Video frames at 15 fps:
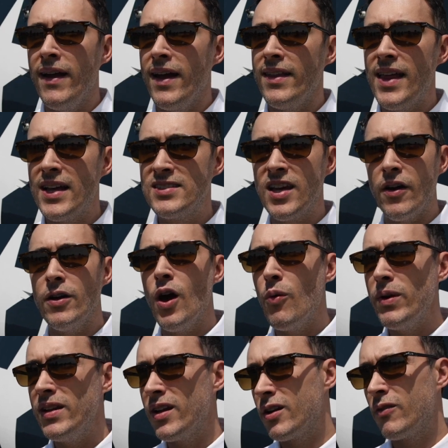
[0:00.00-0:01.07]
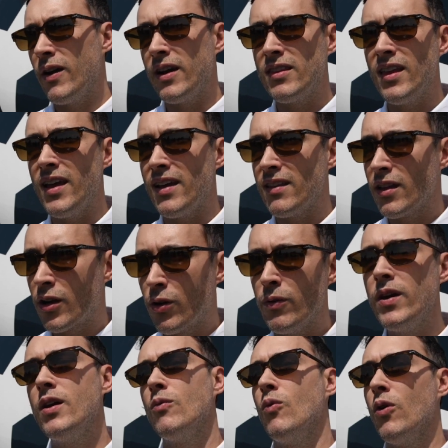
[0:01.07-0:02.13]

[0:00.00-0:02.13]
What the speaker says: And that's how I know we did a great thing. The Korean